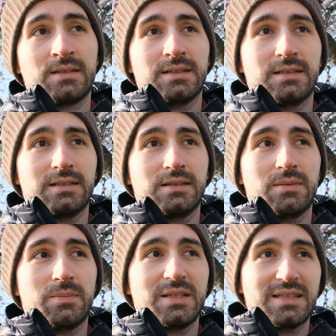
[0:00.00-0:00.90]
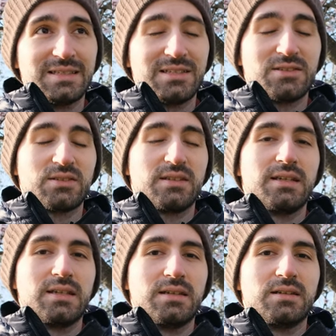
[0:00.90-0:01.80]
Um, but this is
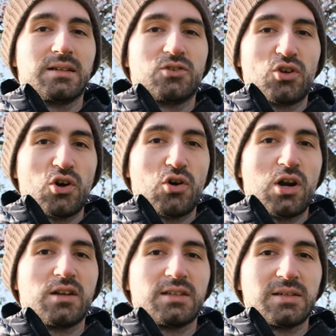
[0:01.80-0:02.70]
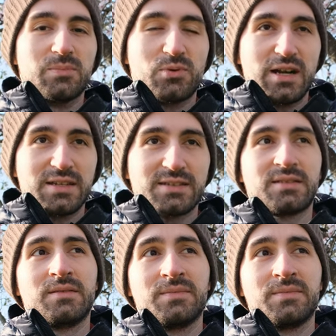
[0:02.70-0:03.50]
in a uh, raw uncompressed.